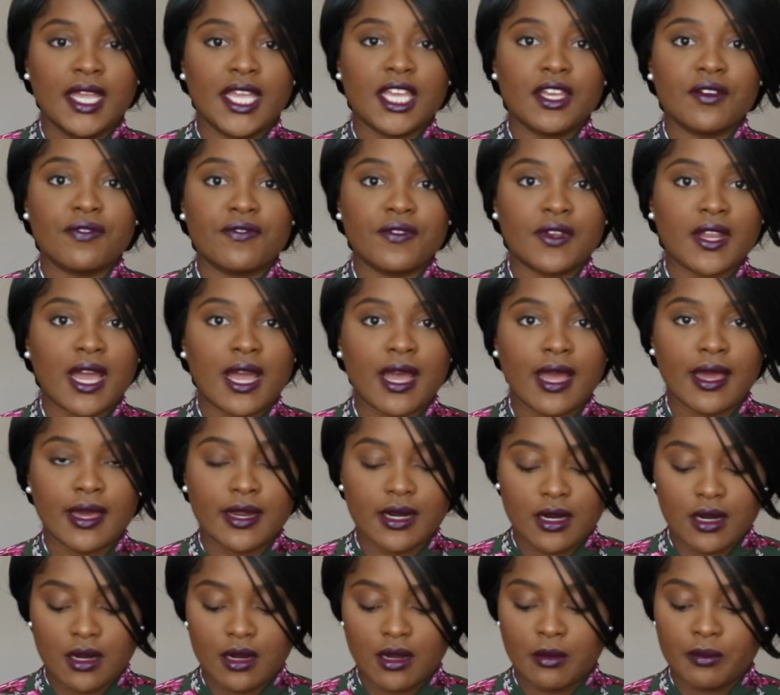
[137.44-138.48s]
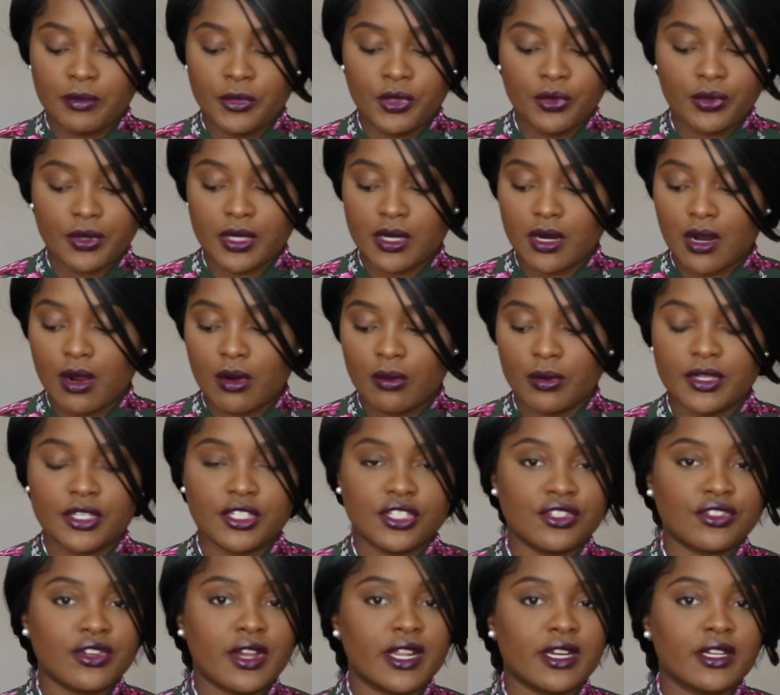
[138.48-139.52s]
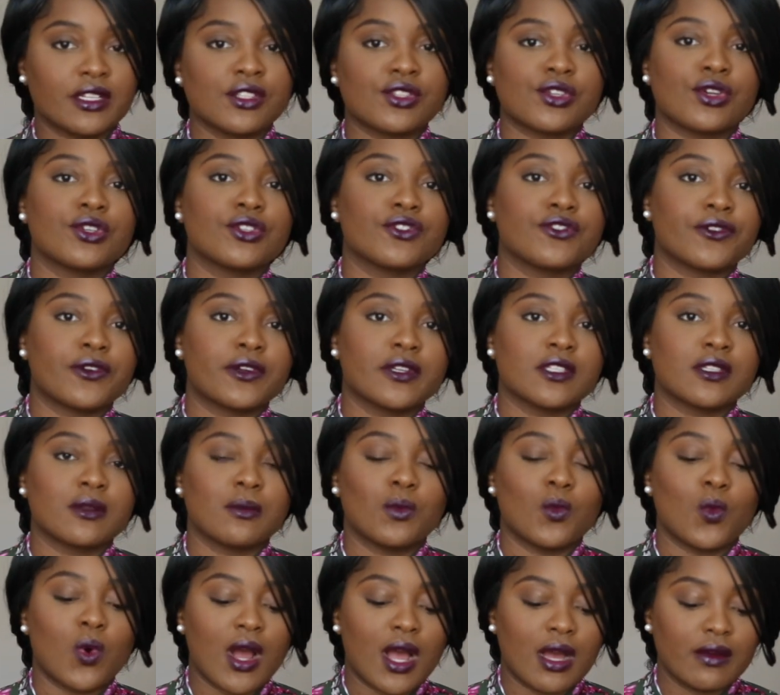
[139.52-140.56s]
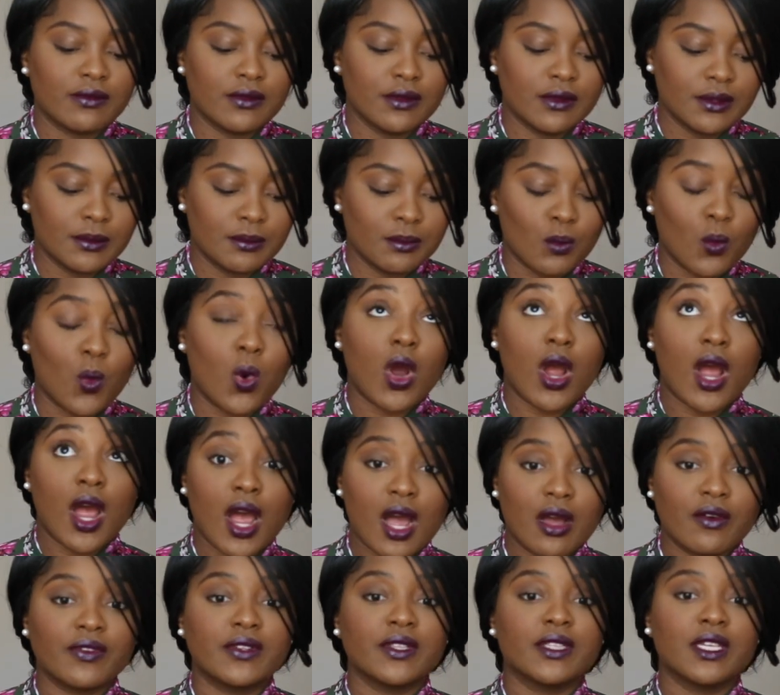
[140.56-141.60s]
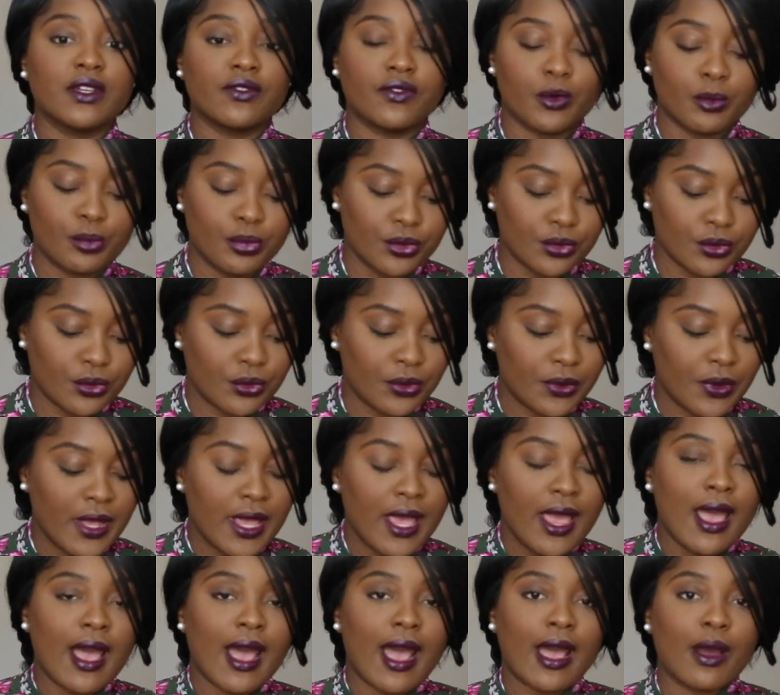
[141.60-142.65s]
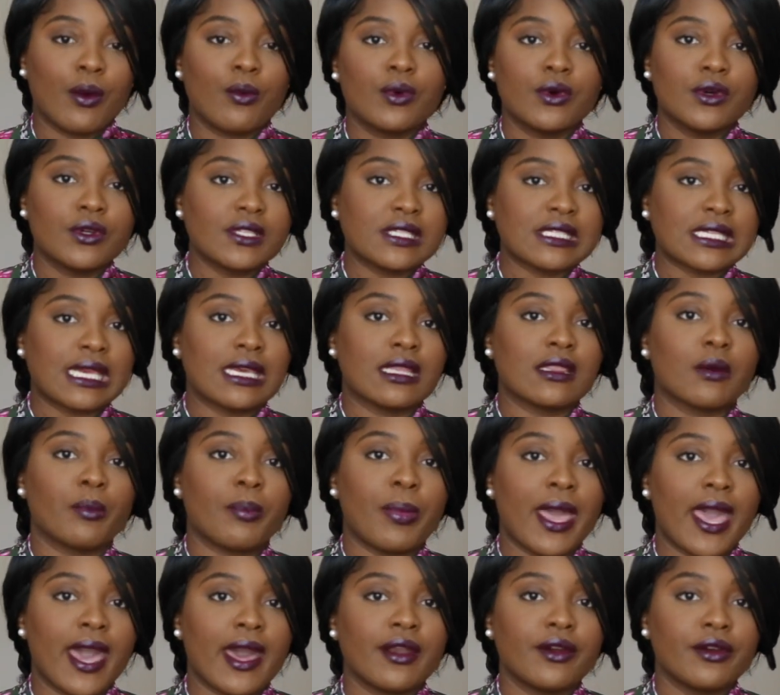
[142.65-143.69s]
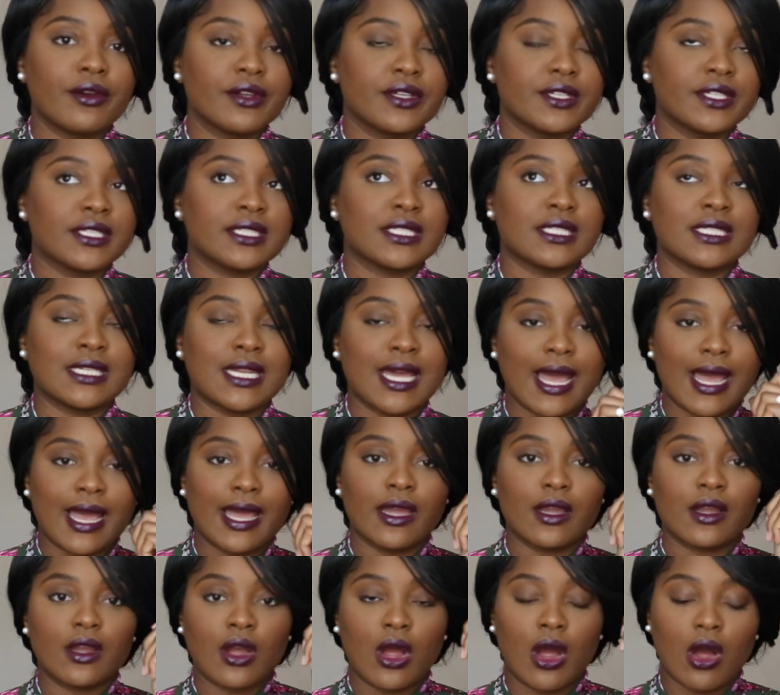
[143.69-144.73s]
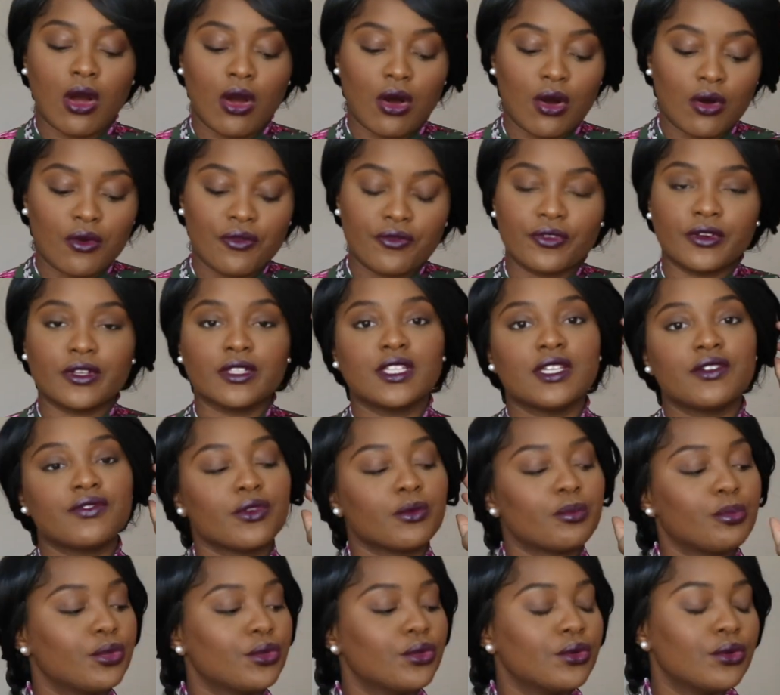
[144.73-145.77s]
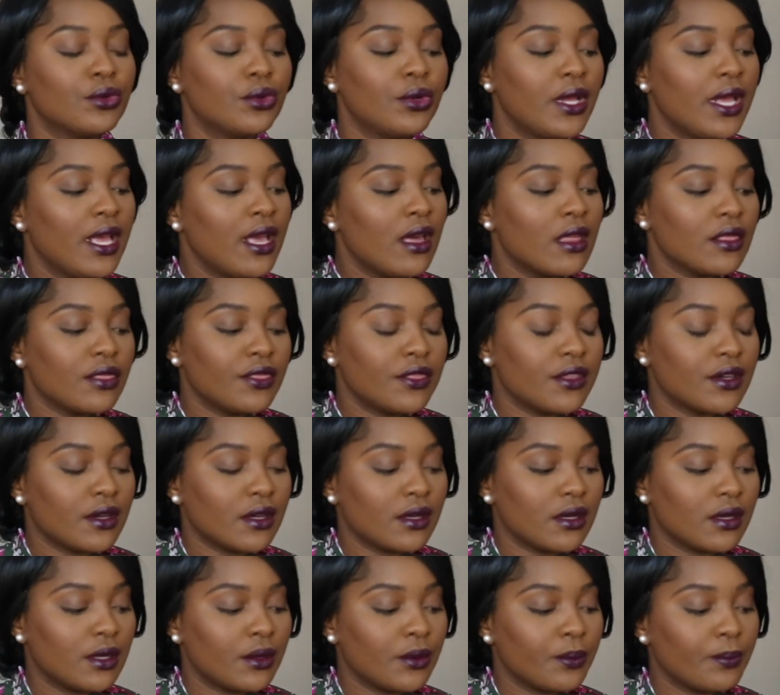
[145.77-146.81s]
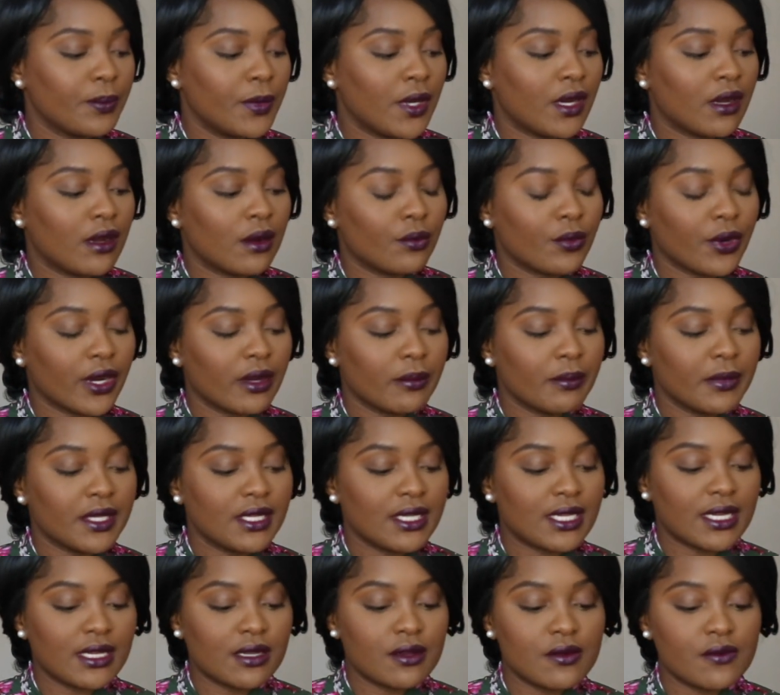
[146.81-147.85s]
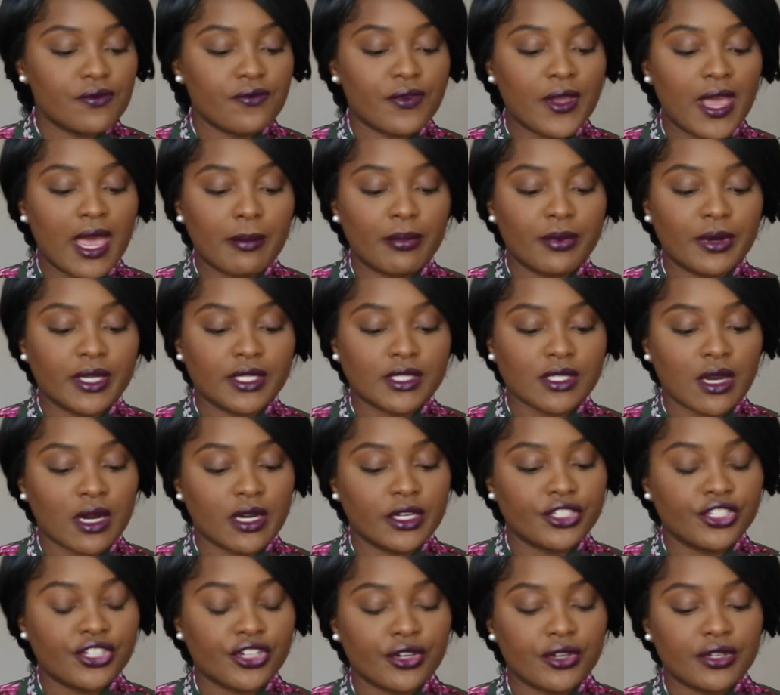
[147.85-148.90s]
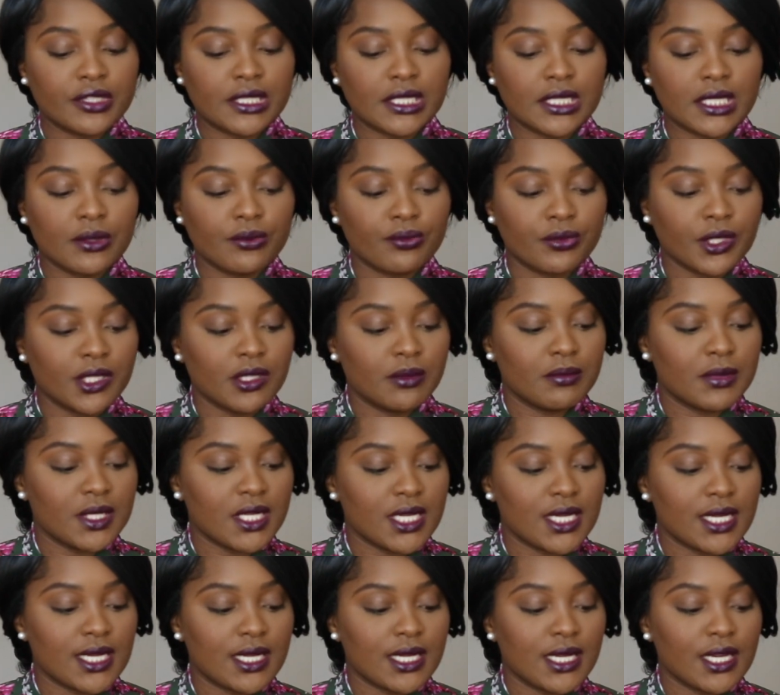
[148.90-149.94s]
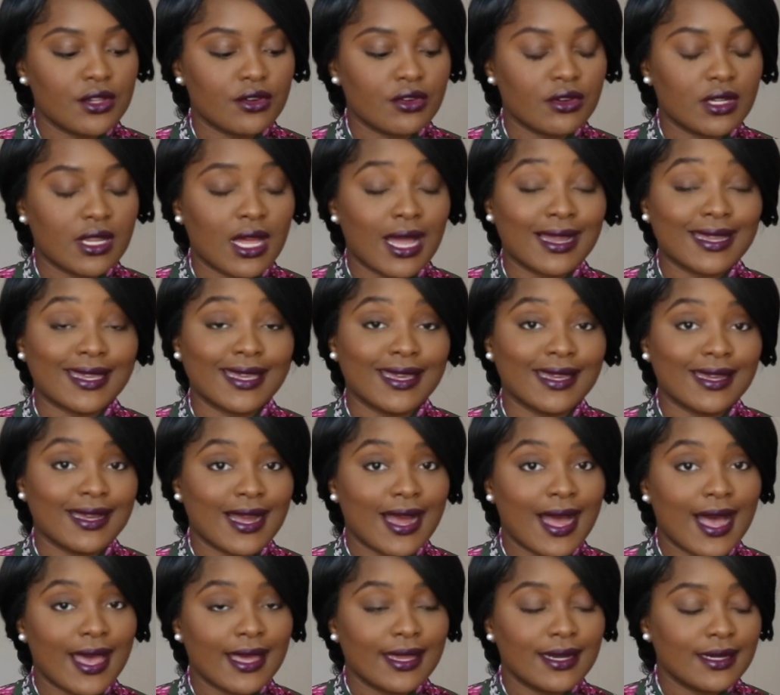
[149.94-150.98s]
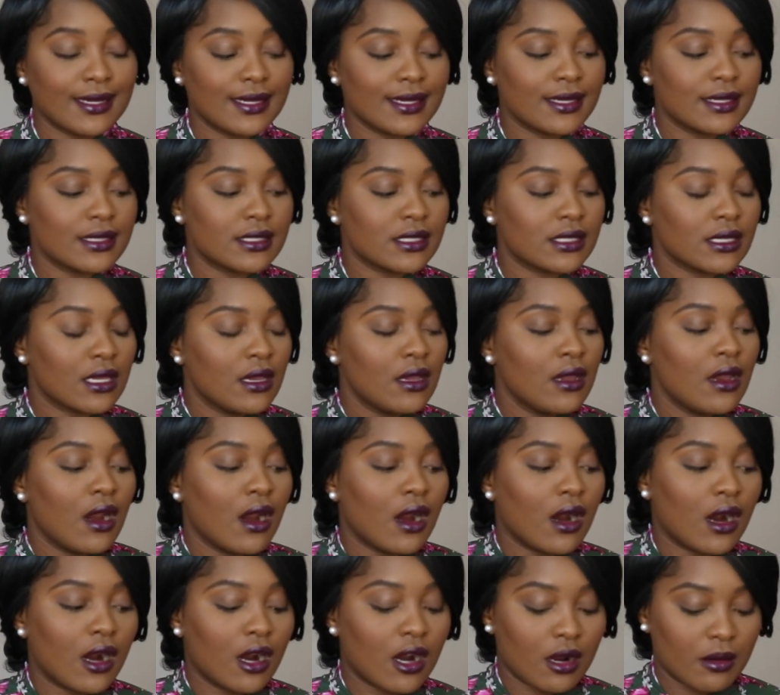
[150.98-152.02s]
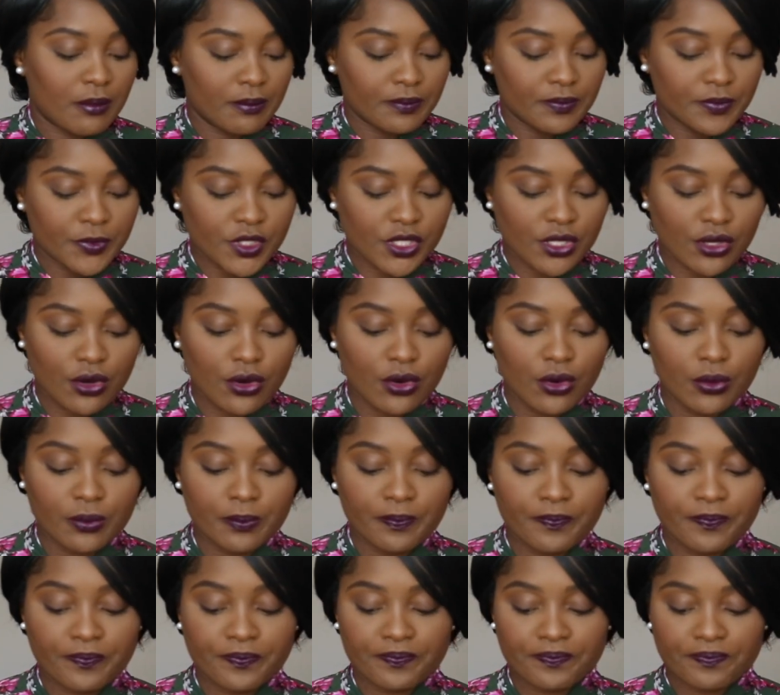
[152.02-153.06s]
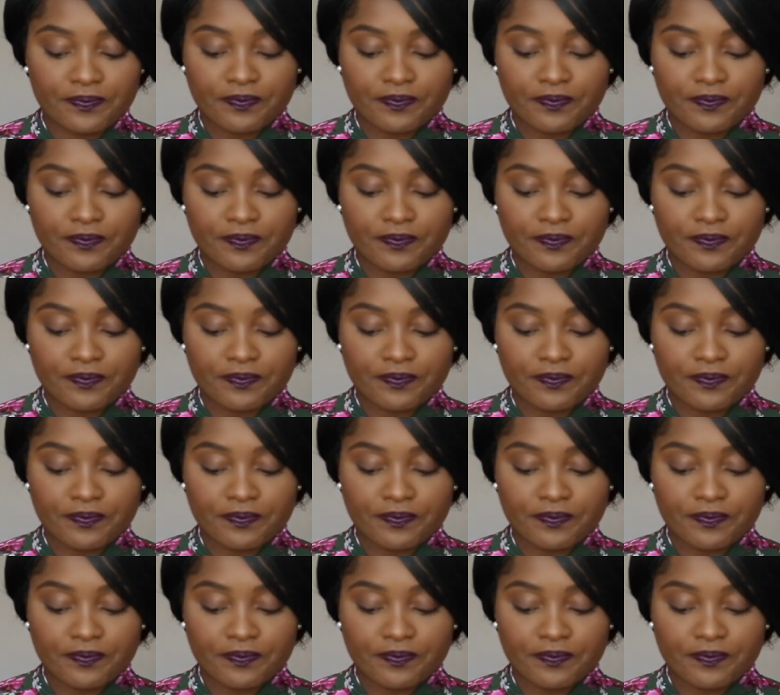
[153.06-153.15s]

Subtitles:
If not, you can always try to search for some Wild Liverpool. I will say the pattern does not call for Liverpool. The recommended fabrics are jersey, rib knit, interlock, and cotton knits. So